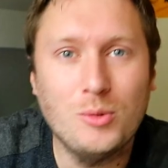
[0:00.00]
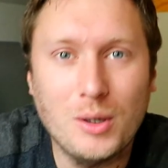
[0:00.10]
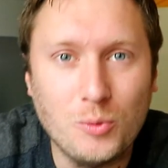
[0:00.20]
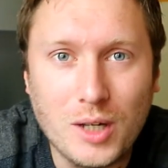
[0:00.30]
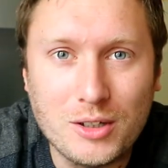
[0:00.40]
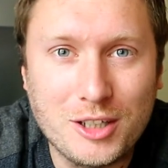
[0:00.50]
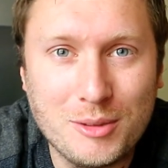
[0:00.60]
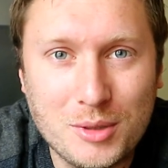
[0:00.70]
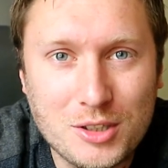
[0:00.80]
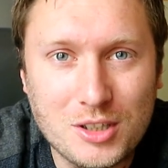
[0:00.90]
Hello and
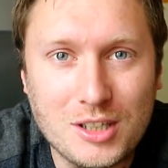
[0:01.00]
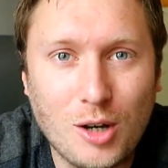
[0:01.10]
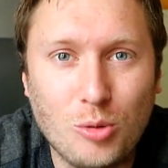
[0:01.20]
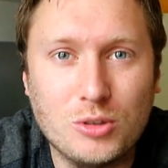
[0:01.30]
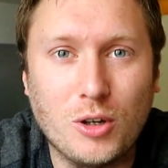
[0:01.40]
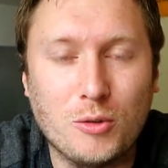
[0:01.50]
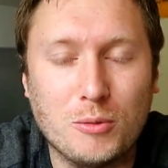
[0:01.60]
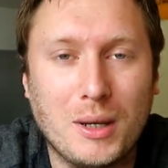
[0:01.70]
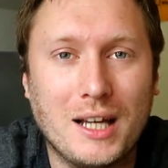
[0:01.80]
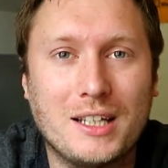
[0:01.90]
welcome to the
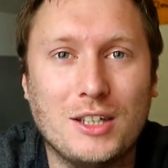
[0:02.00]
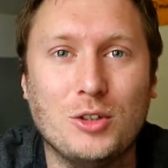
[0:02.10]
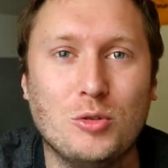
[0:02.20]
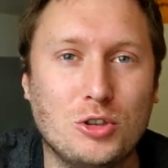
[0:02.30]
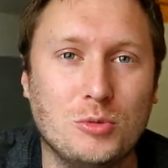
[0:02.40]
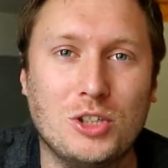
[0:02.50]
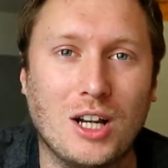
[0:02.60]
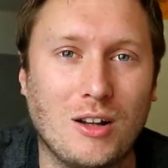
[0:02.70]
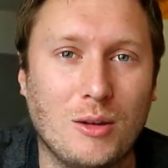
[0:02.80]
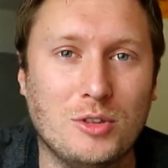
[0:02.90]
Old Gold and Black
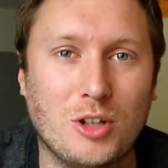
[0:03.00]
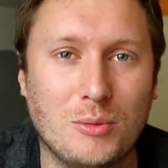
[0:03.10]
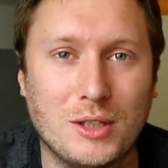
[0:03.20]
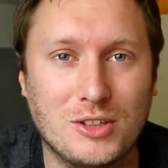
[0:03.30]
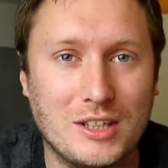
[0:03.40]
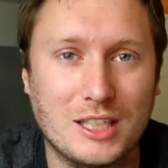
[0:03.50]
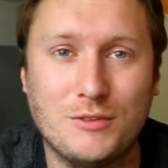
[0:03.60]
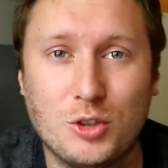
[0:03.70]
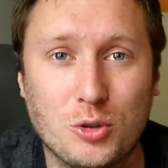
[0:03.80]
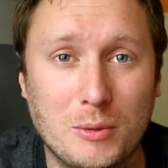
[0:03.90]
YouTube channel. I'm Tom Rose
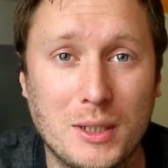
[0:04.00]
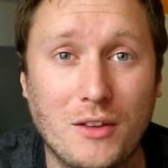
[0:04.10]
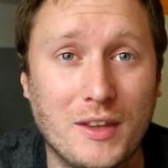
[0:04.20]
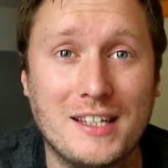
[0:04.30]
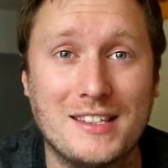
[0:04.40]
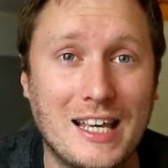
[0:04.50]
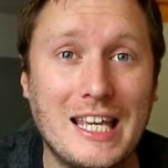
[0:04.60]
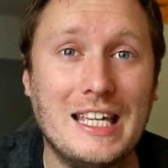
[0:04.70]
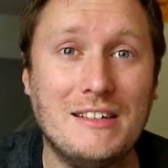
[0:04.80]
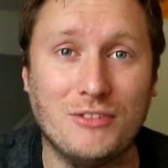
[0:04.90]
and thank you for joining me on
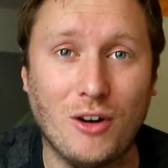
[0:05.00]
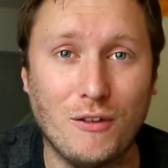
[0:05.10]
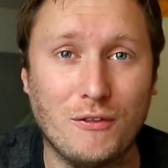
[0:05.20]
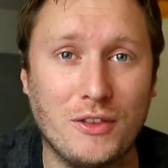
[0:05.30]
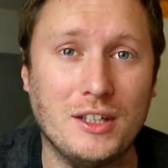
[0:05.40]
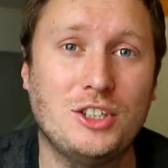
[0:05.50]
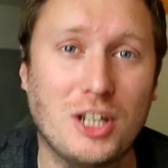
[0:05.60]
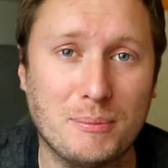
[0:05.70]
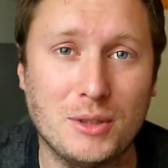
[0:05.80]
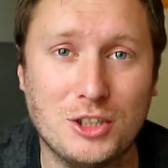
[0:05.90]
this, the eve of
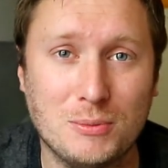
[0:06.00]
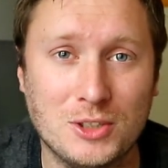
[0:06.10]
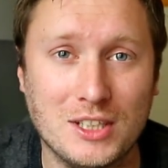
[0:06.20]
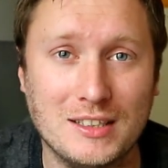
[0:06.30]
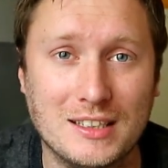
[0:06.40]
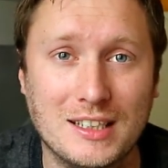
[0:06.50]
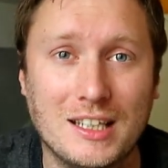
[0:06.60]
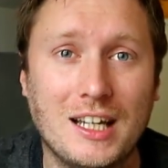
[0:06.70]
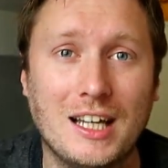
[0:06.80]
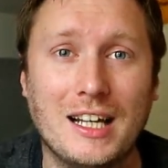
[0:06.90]
the Championship
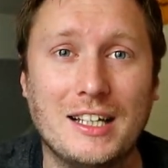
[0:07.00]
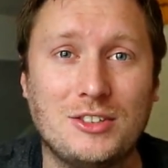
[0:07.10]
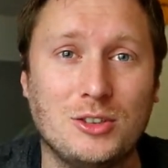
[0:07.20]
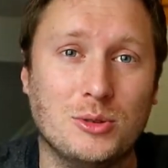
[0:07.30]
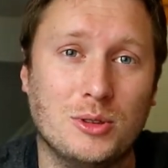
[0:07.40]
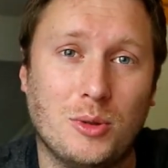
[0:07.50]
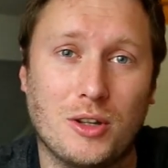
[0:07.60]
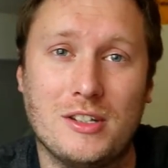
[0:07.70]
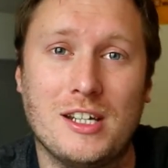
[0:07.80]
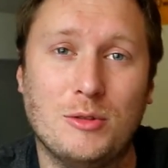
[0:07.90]
season, unless
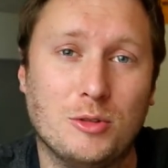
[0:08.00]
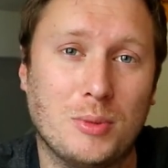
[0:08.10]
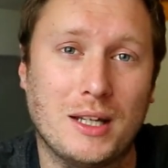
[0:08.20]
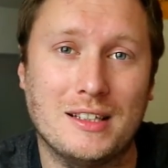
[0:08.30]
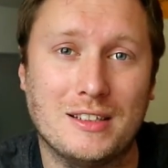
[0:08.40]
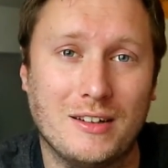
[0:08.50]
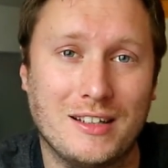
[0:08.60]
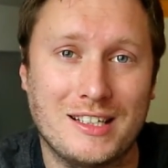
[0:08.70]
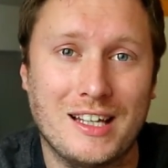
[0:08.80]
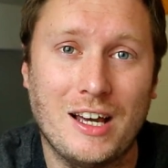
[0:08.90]
you are one of the teams we're playing
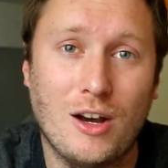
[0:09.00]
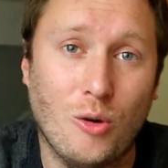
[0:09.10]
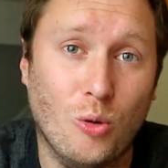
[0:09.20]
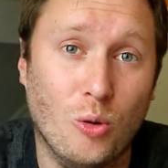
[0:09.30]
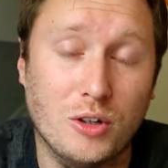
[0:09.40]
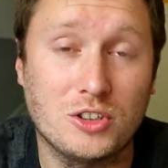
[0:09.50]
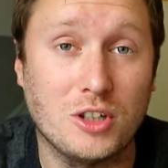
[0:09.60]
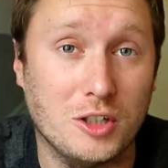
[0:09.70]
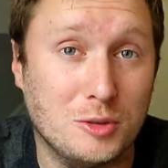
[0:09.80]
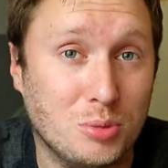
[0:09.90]
tonight
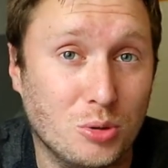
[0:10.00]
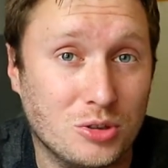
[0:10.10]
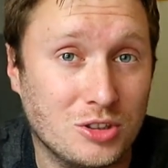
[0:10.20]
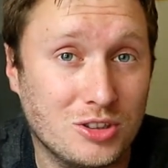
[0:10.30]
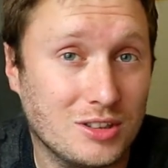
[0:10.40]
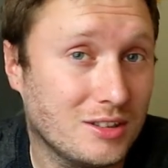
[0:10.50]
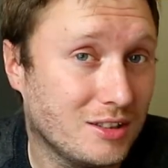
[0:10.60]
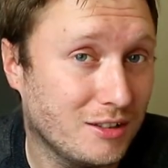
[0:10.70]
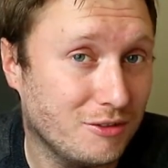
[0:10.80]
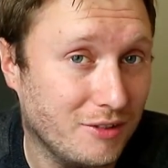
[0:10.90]
or a Sky
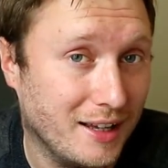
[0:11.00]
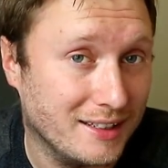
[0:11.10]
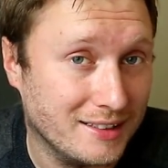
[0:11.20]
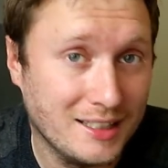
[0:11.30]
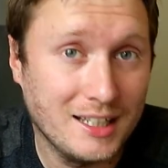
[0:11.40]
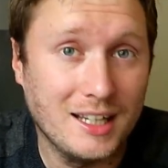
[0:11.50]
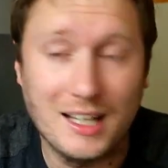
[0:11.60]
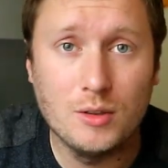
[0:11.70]
Sports fan.